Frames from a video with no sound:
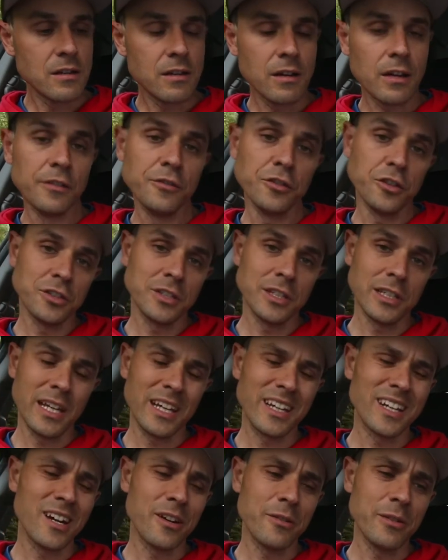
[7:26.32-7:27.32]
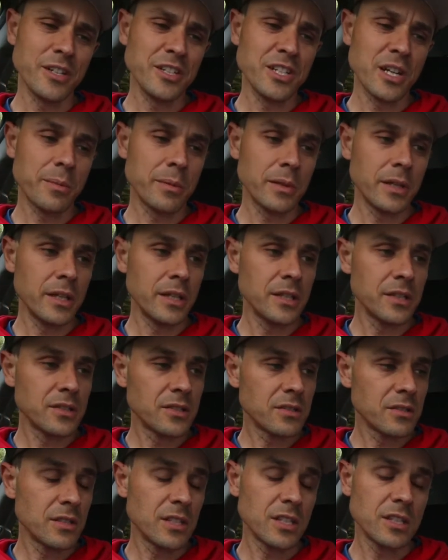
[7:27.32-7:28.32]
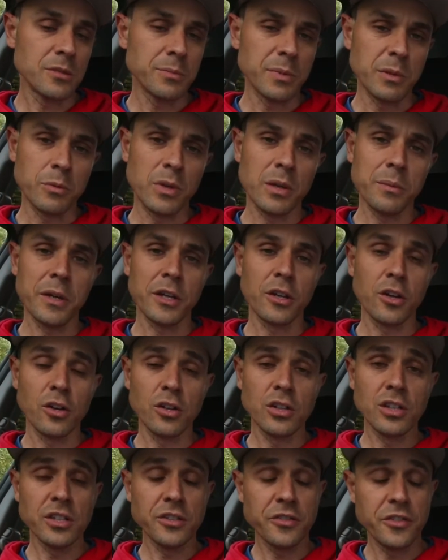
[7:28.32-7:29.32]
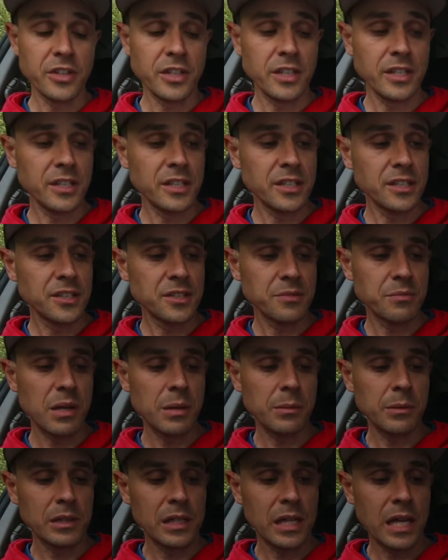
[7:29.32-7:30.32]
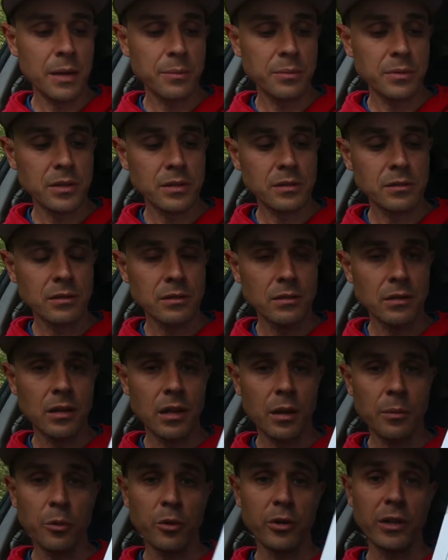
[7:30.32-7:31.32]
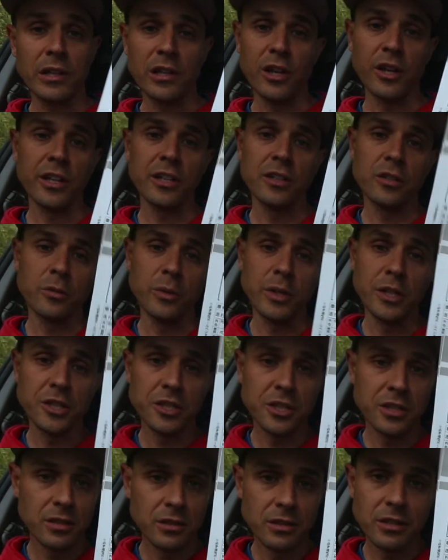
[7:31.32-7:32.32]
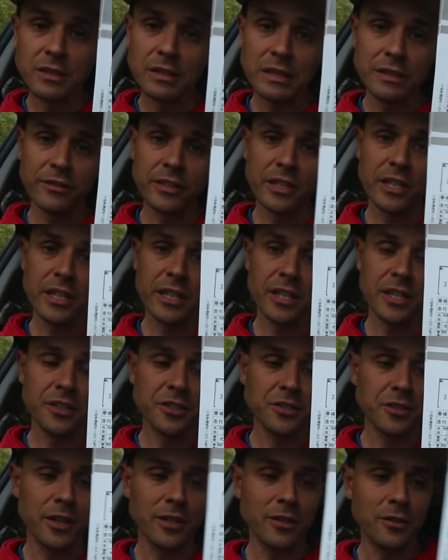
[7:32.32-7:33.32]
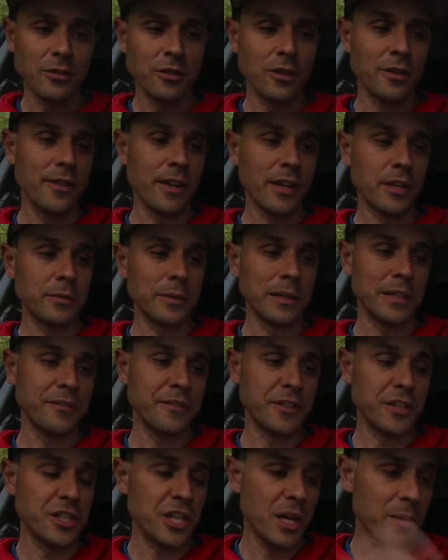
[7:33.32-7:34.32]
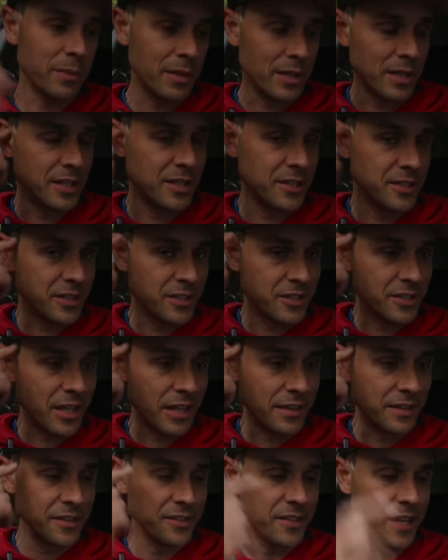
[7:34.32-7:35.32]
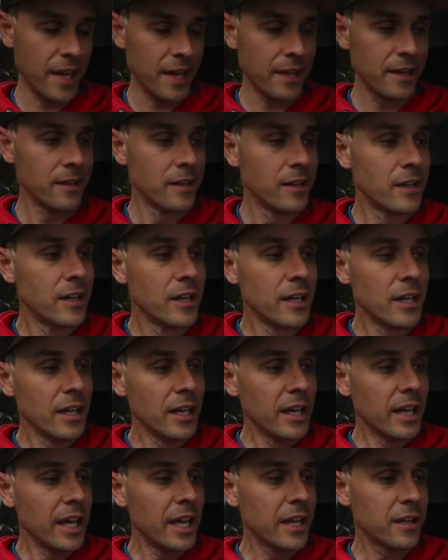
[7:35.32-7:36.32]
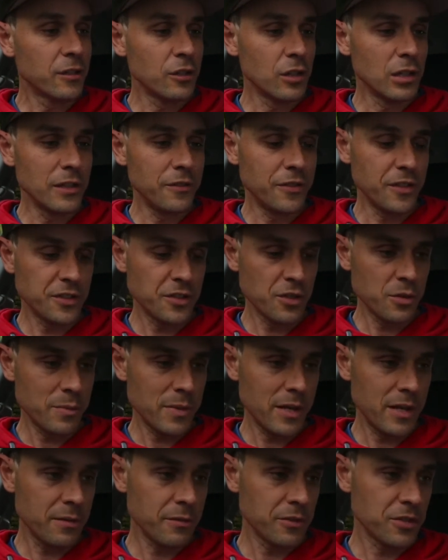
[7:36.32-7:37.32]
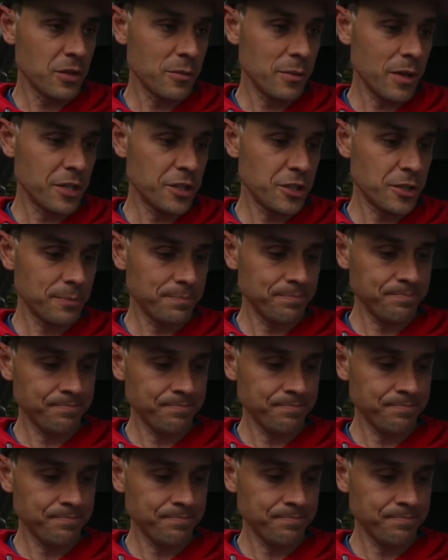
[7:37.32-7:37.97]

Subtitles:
Unfortunately, I can't read Japanese. It's been one of my goals for years. Maybe it'll happen. I'm already learning Norwegian living here, so I don't know if I could really fit Japanese inside this head. It can only fit so much.